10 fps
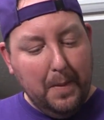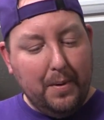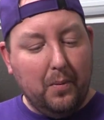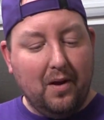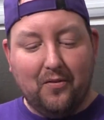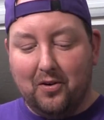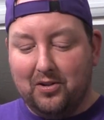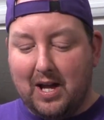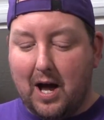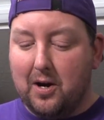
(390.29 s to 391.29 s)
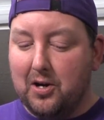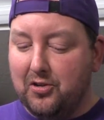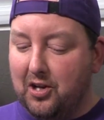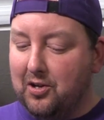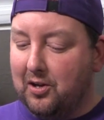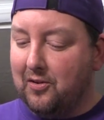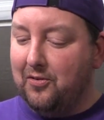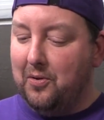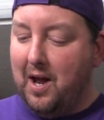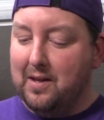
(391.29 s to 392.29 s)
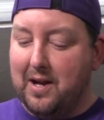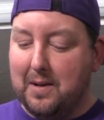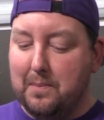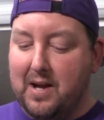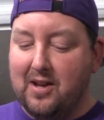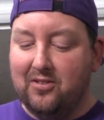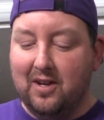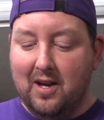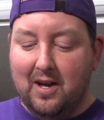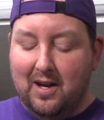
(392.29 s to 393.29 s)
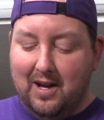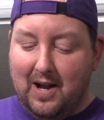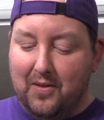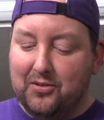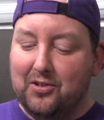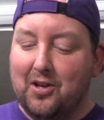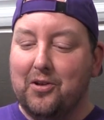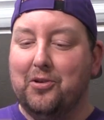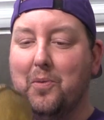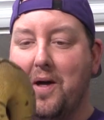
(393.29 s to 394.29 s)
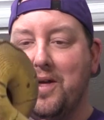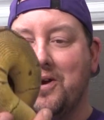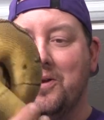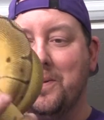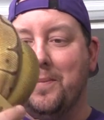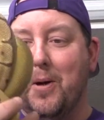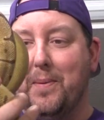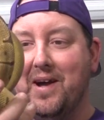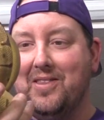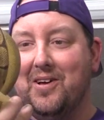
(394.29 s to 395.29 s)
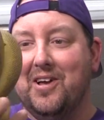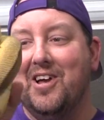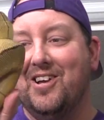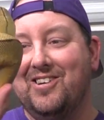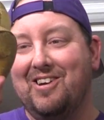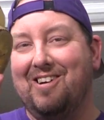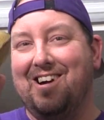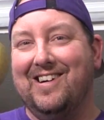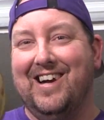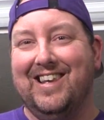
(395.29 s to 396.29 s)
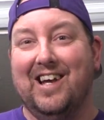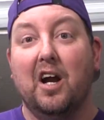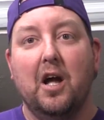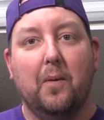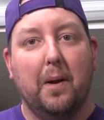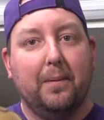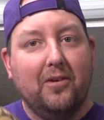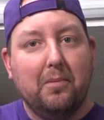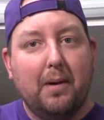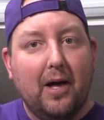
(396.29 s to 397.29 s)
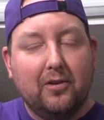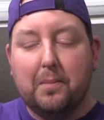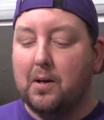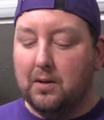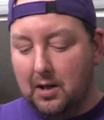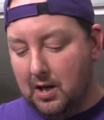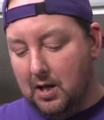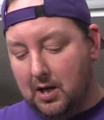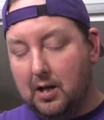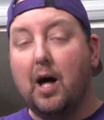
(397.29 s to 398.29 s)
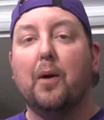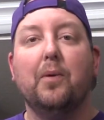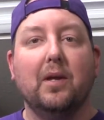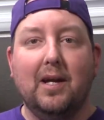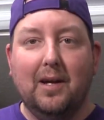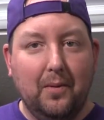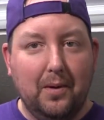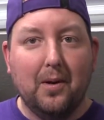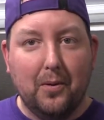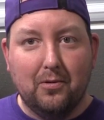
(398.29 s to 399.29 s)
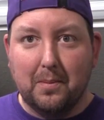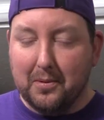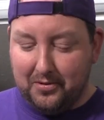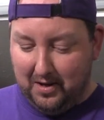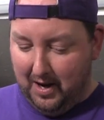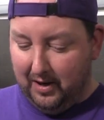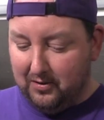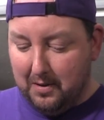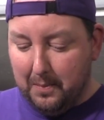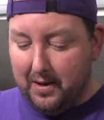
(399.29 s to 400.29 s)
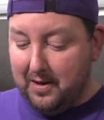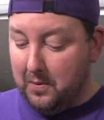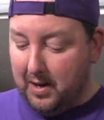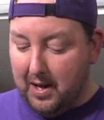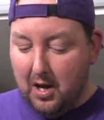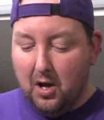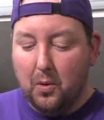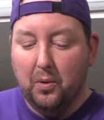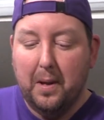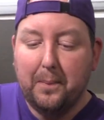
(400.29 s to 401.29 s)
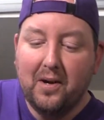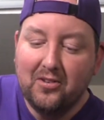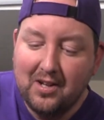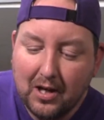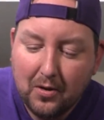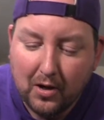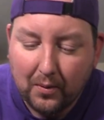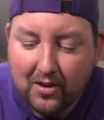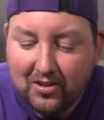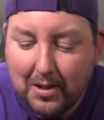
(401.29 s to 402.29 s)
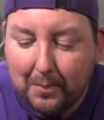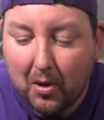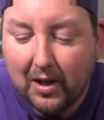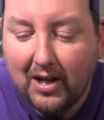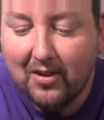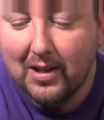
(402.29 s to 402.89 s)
But when we first got her, she took to food, ate like a beast. And this is also why they call him ball python. Right there. Want to play some basketball? Not really. We don't dribble snakes. But anyway, really a pretty snake. You can really see the markings.